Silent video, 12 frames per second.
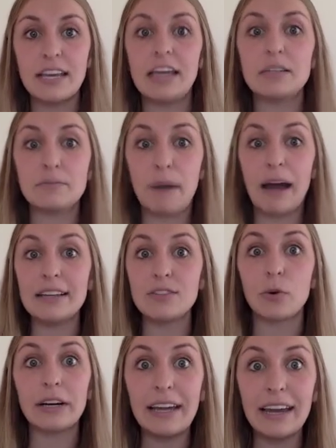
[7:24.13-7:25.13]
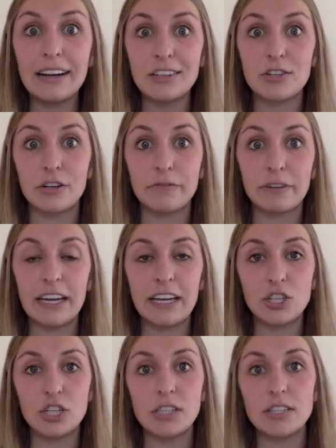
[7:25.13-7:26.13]
and by its organic
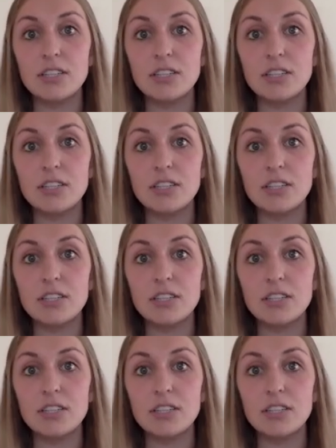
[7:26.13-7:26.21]
certifications.